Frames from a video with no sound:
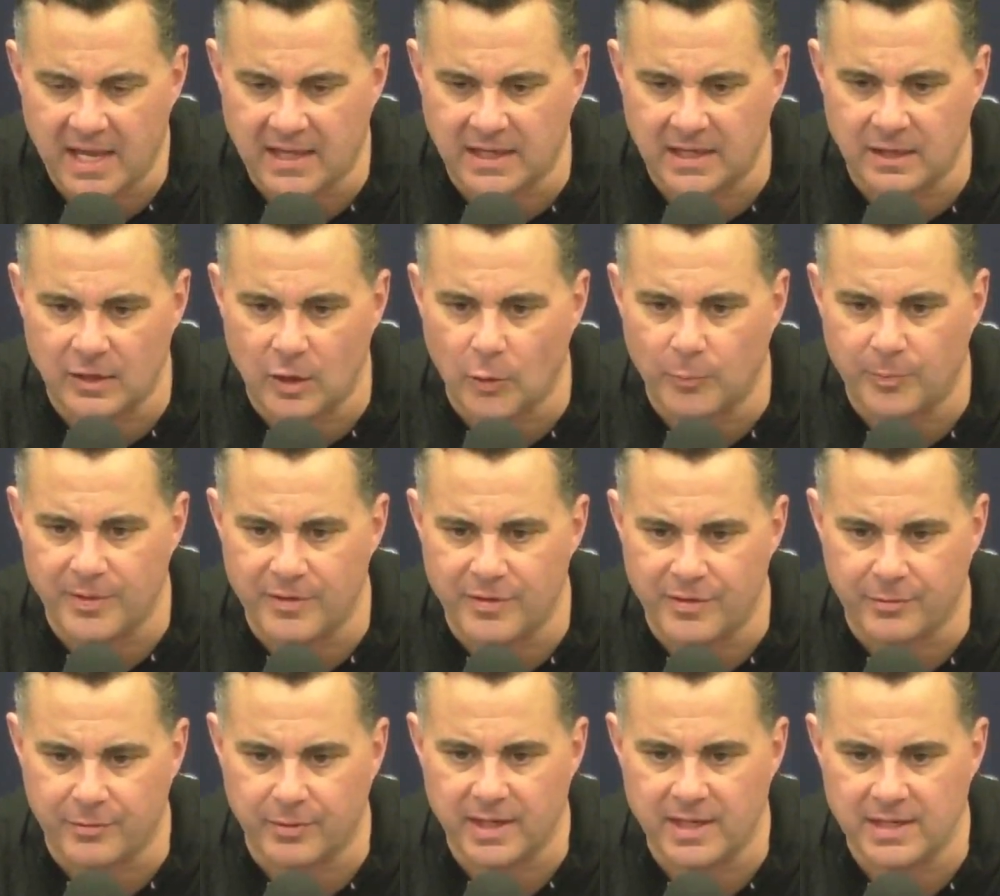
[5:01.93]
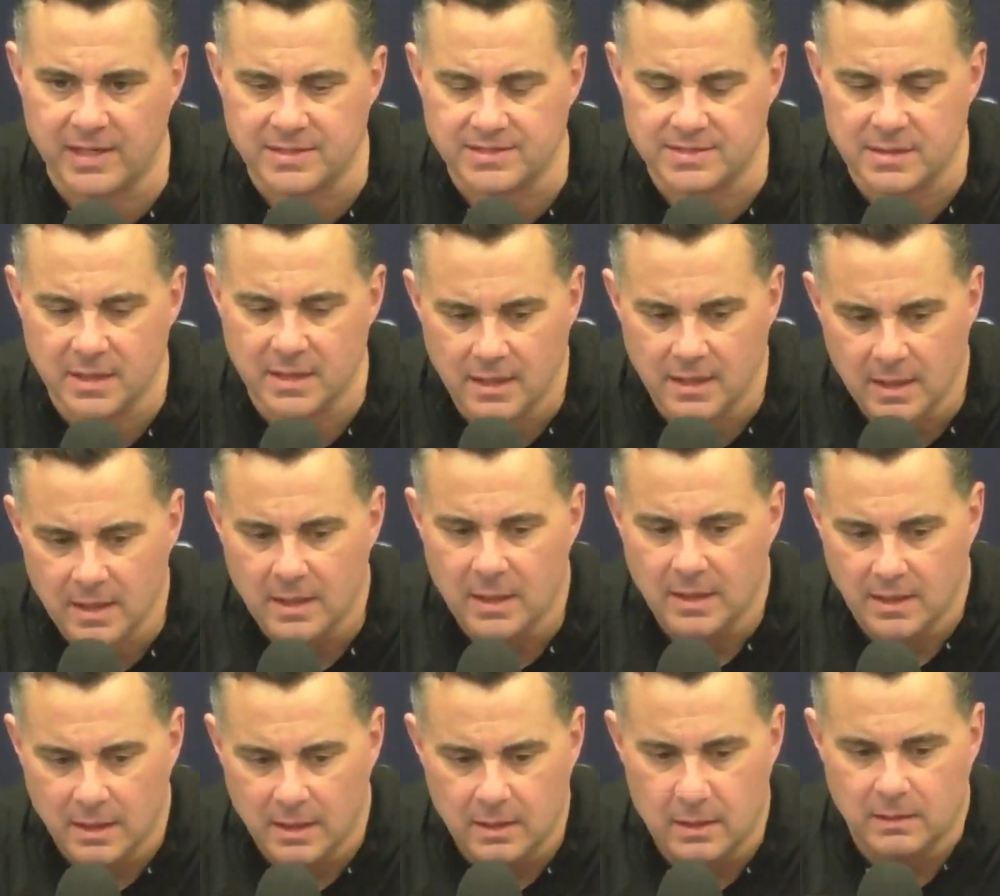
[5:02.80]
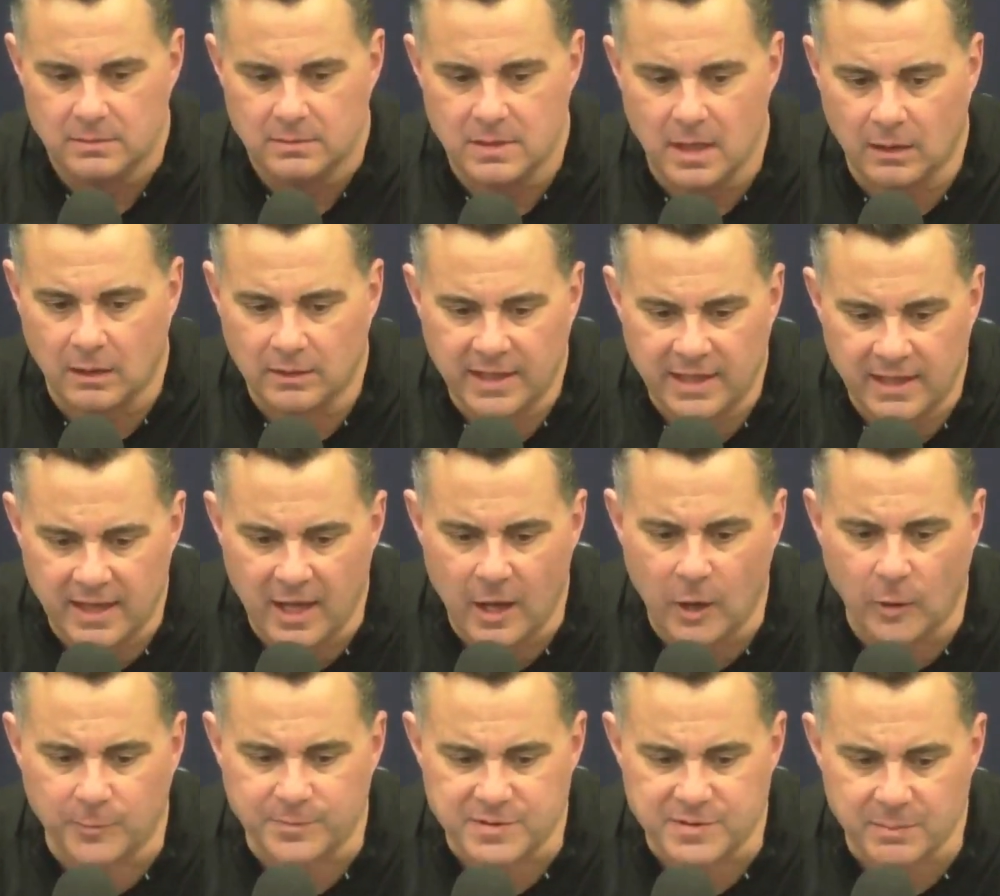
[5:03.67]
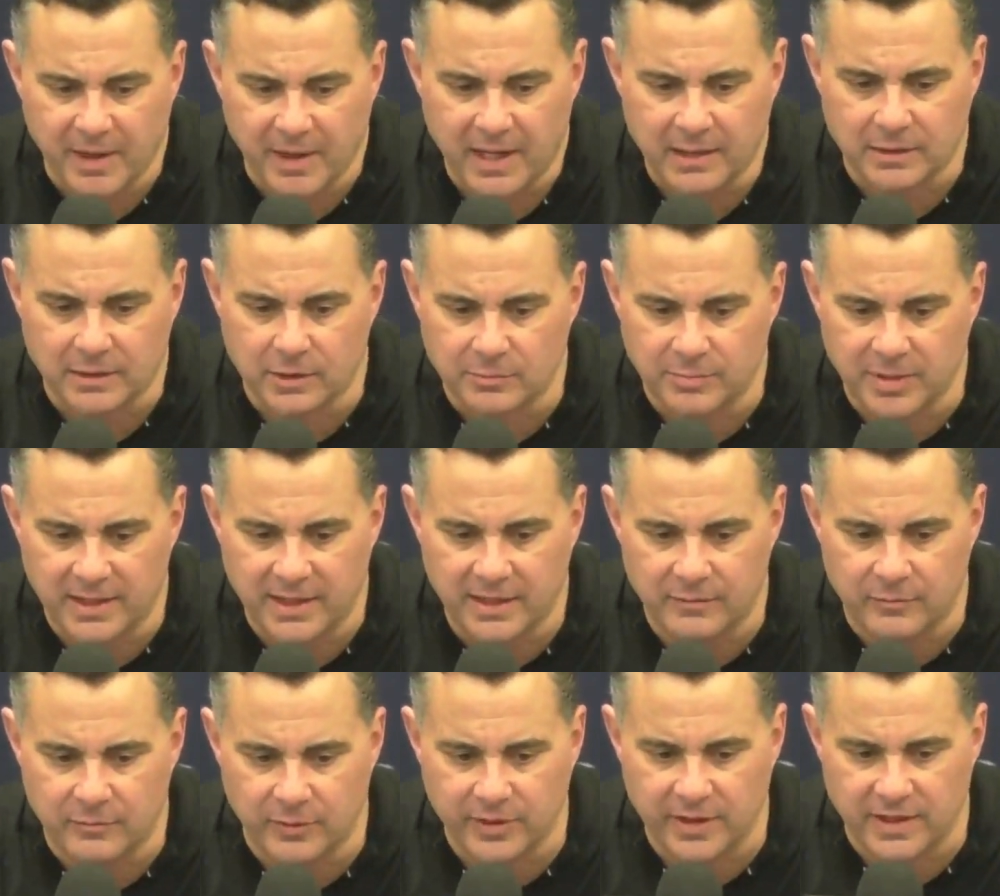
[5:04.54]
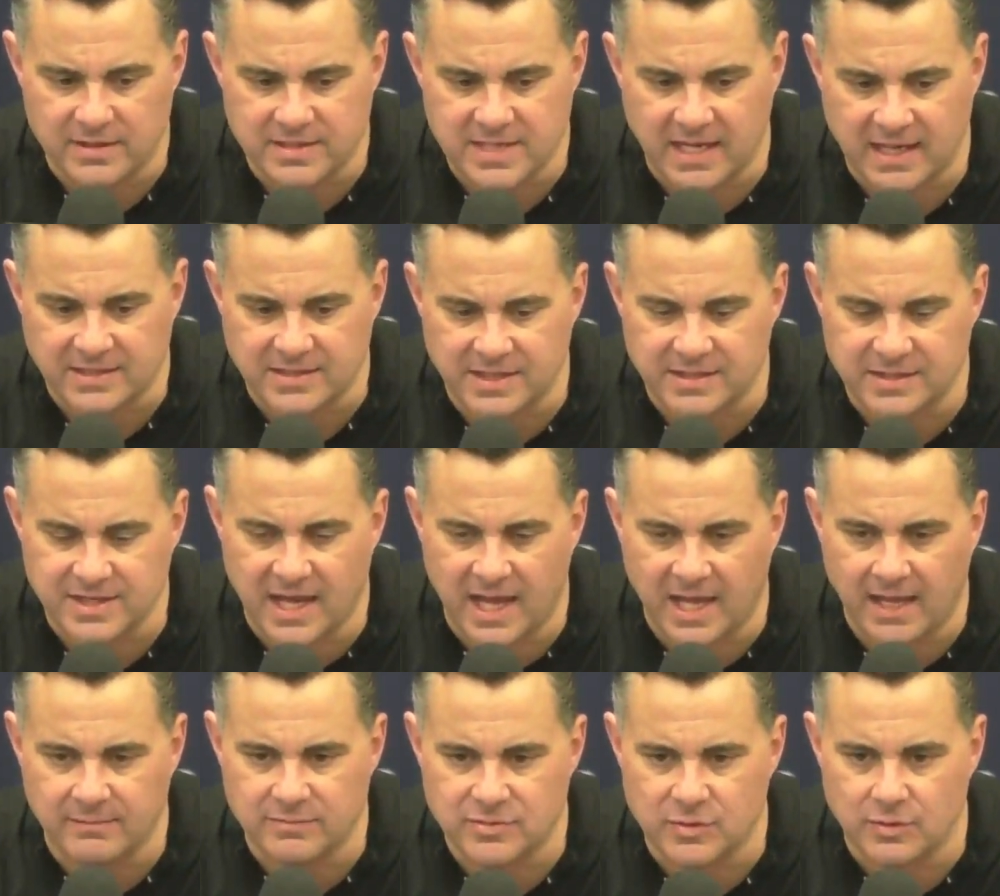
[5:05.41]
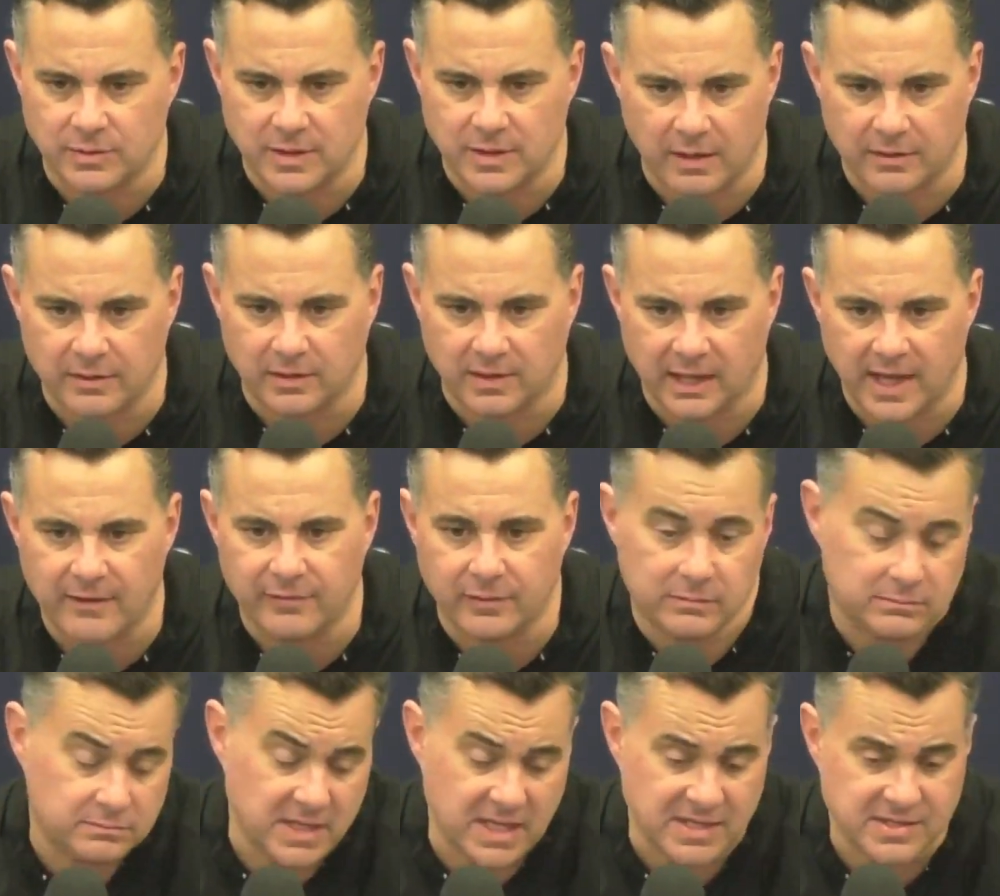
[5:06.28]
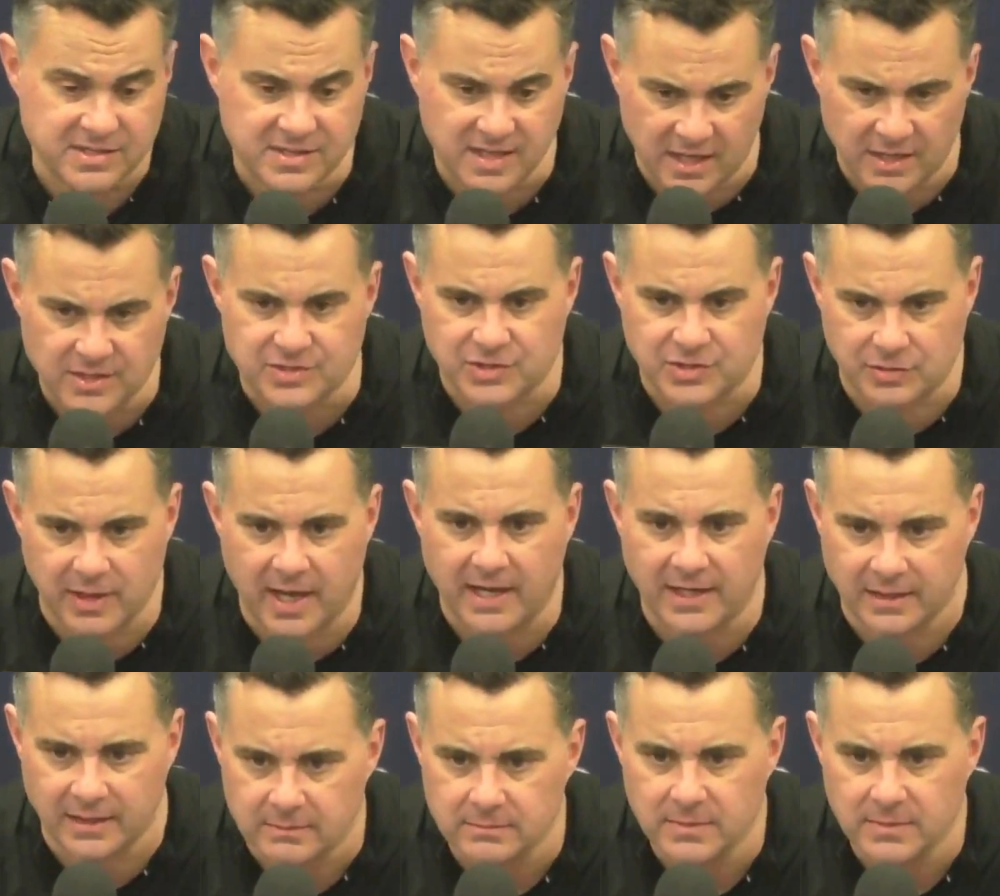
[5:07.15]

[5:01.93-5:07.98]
open threes not only helps Butler, but it really takes his game to another level. That's to his credit.